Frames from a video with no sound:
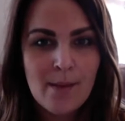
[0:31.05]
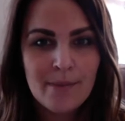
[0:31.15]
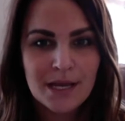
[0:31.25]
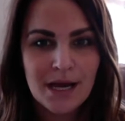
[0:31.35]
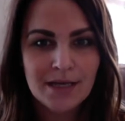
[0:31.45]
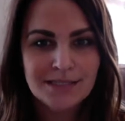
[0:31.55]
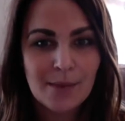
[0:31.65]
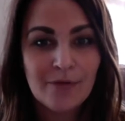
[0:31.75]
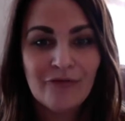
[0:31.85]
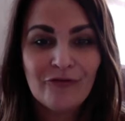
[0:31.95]
because
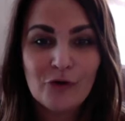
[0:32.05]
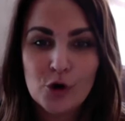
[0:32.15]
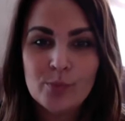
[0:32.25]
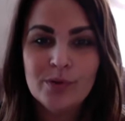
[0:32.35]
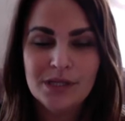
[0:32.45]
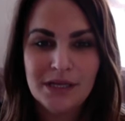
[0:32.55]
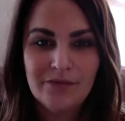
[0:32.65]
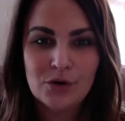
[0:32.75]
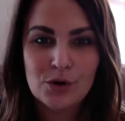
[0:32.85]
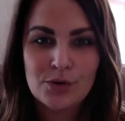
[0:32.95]
I'm a firm
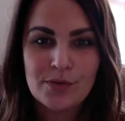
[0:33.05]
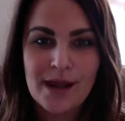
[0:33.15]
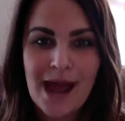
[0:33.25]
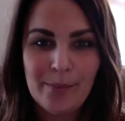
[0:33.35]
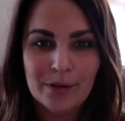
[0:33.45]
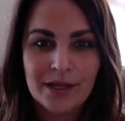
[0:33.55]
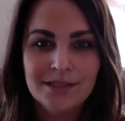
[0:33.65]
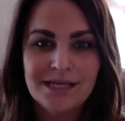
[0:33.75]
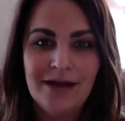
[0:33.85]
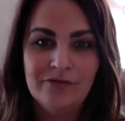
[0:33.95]
believer that
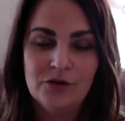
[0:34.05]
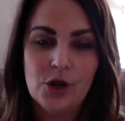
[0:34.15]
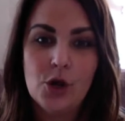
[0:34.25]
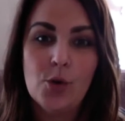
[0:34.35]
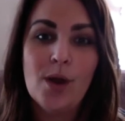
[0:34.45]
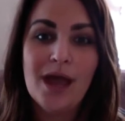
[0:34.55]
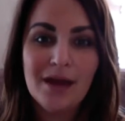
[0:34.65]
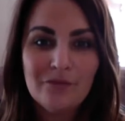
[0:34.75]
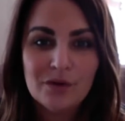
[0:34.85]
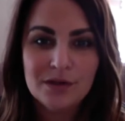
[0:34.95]
applicants have to know
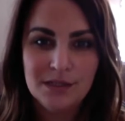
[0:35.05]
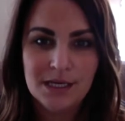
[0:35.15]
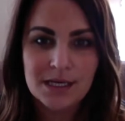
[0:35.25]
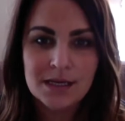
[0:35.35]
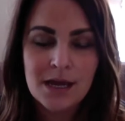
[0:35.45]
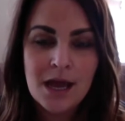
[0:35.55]
everything.